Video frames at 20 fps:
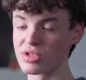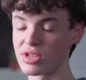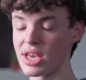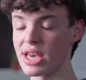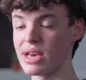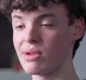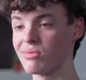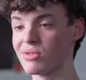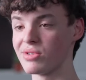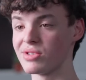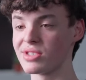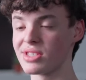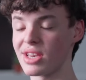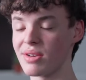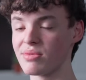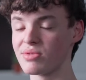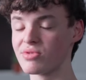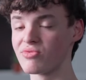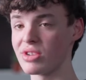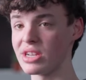It
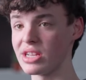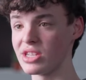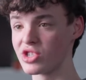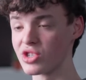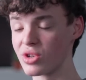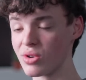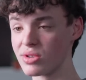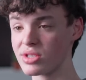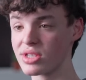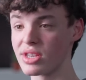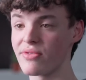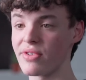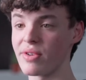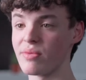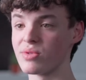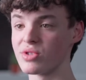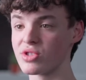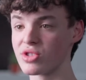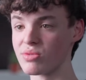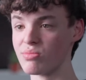was really intuitive, it
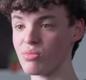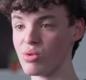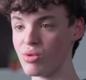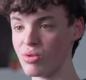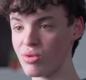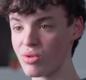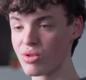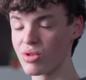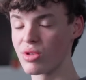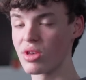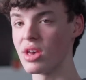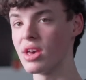was smooth,